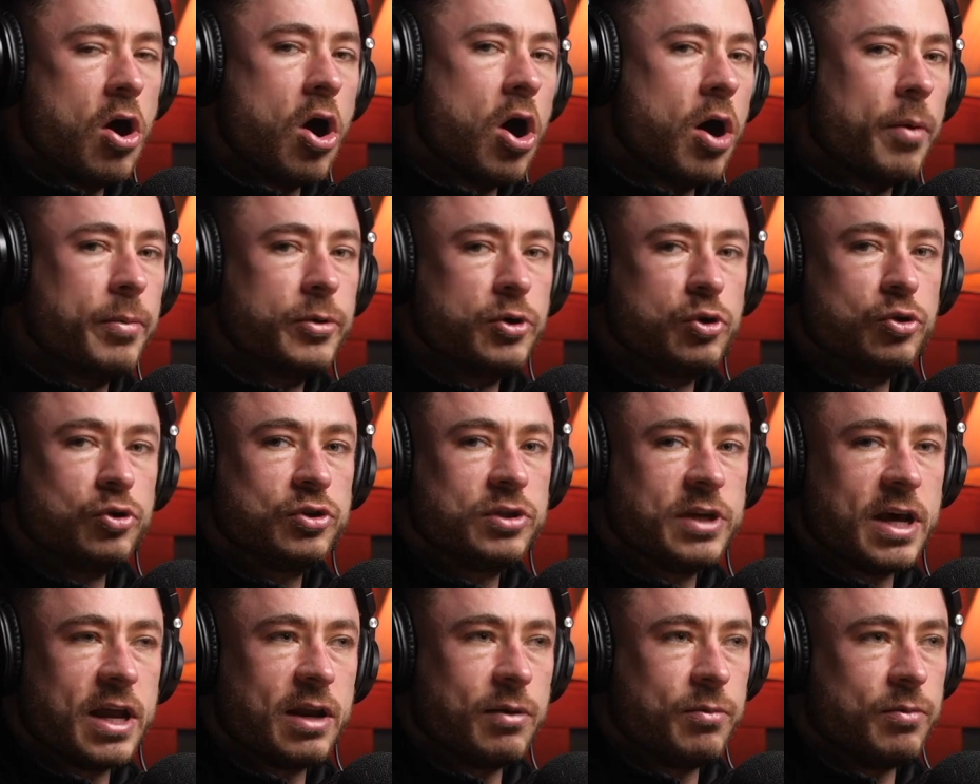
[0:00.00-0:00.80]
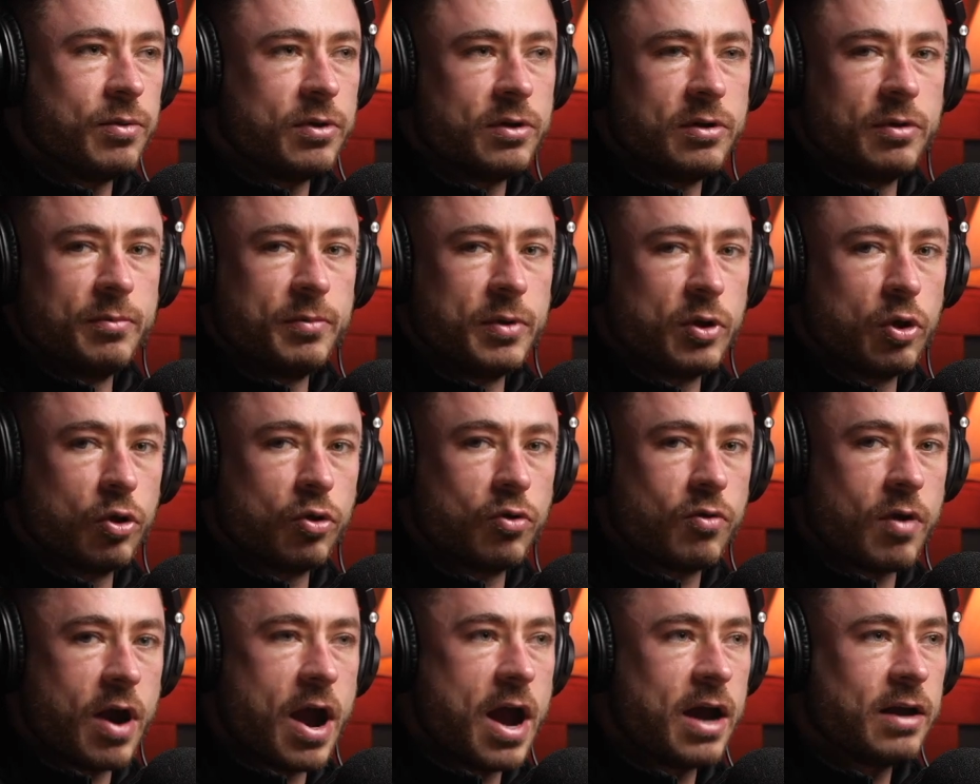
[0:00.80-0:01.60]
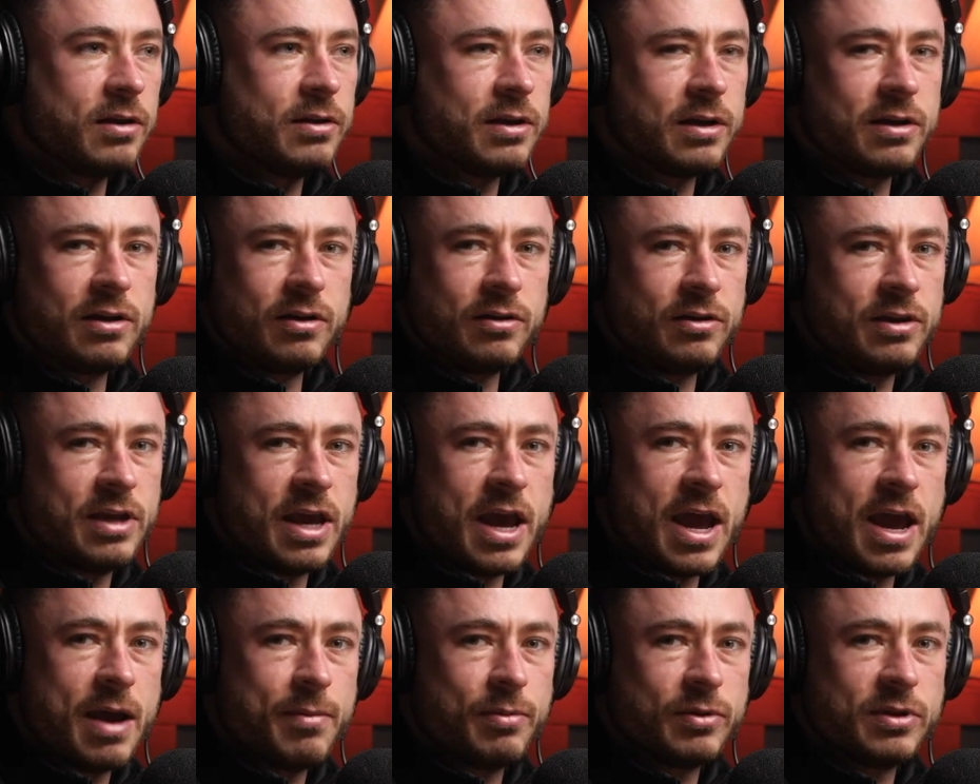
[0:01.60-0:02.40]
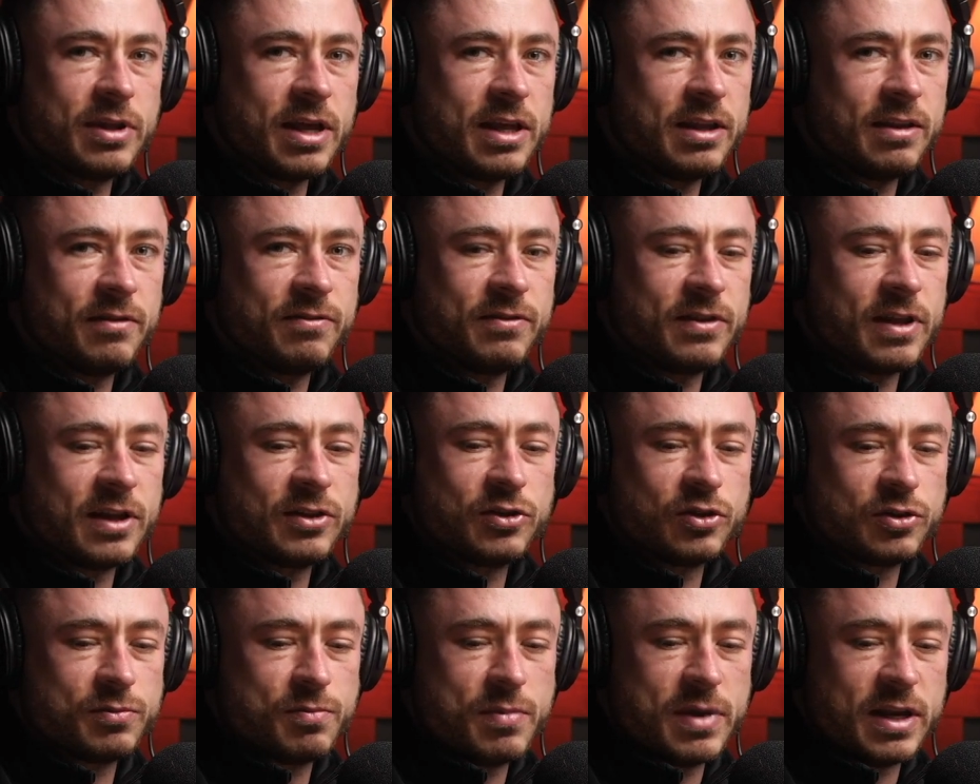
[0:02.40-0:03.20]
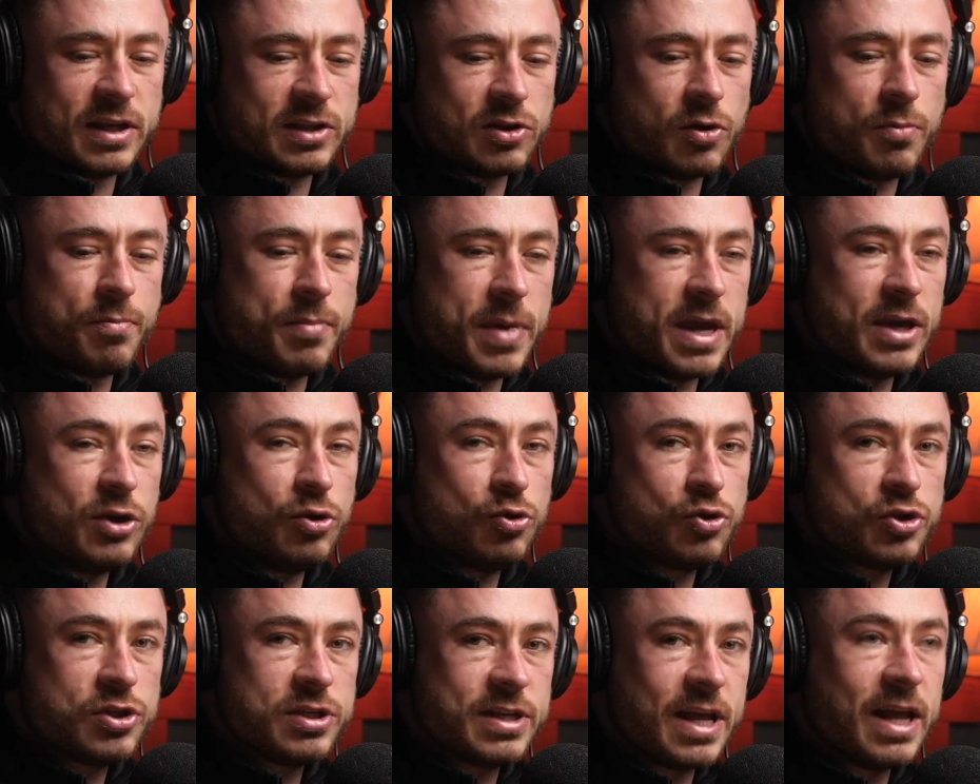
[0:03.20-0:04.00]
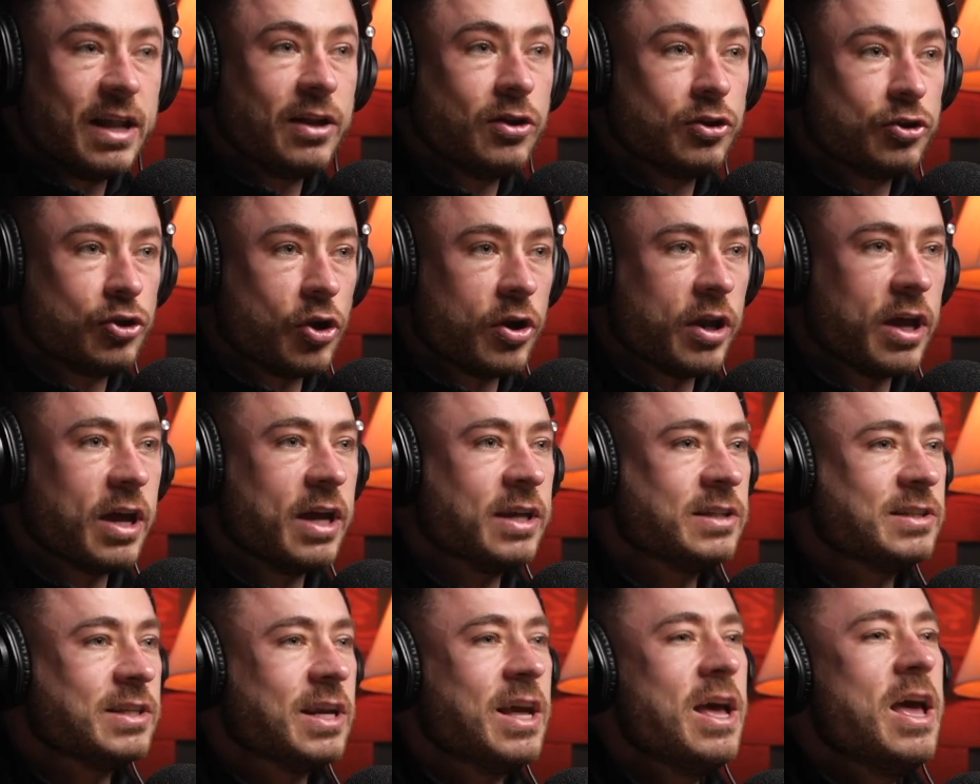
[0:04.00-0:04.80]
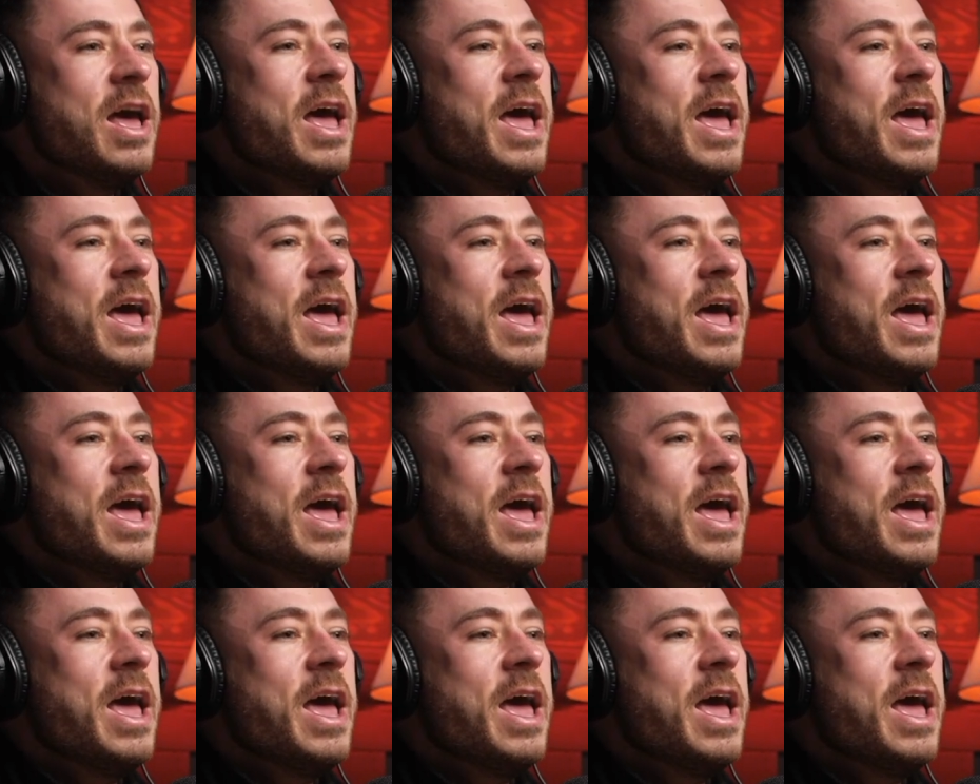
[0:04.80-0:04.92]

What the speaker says: Oh, but you said it'd be good crap. It's like, yeah, but then that doesn't mean it's on me. You still done it.